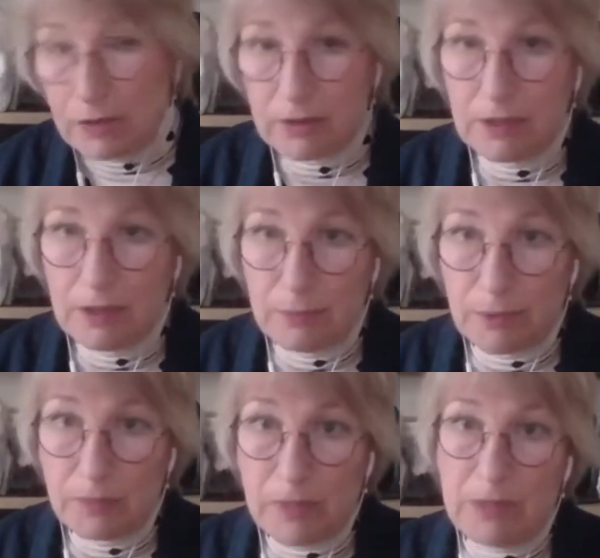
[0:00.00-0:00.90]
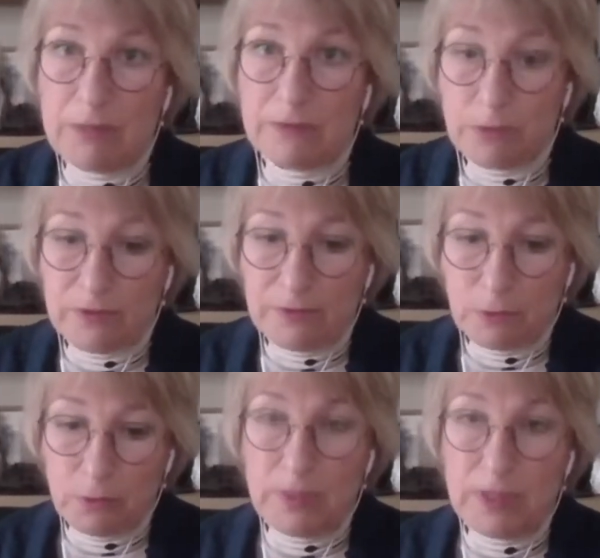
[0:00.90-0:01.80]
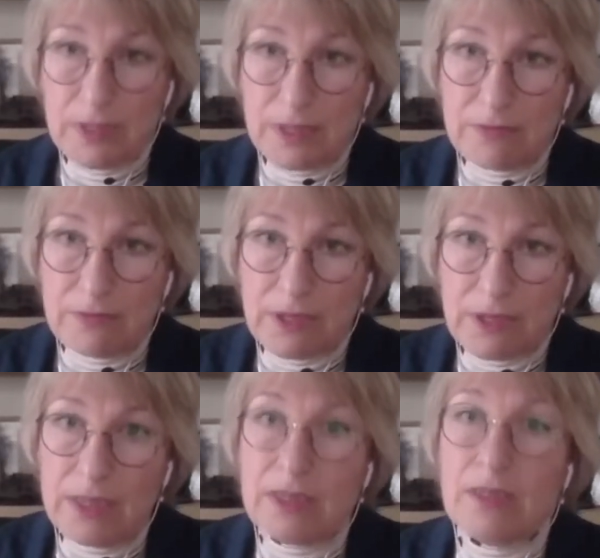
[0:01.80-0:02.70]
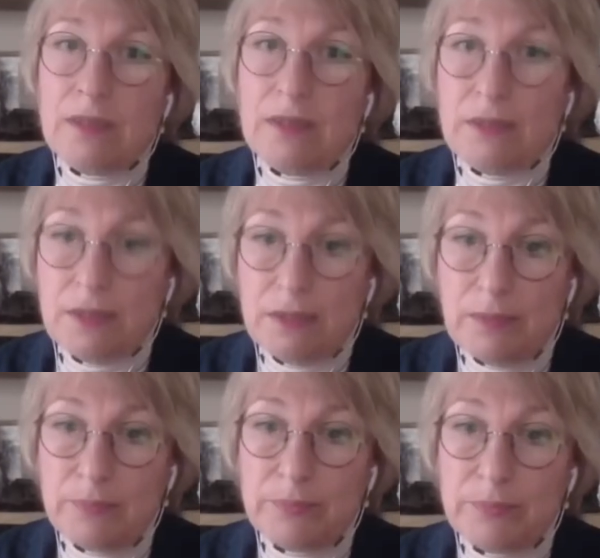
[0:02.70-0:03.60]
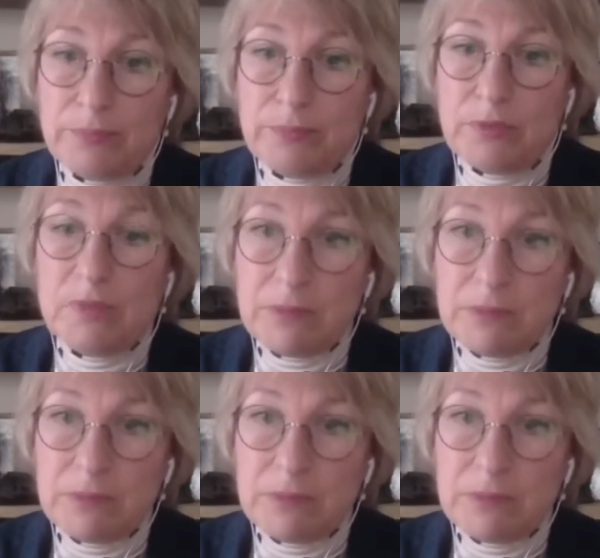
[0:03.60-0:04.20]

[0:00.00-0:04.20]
of the respondents, like the problem of development of business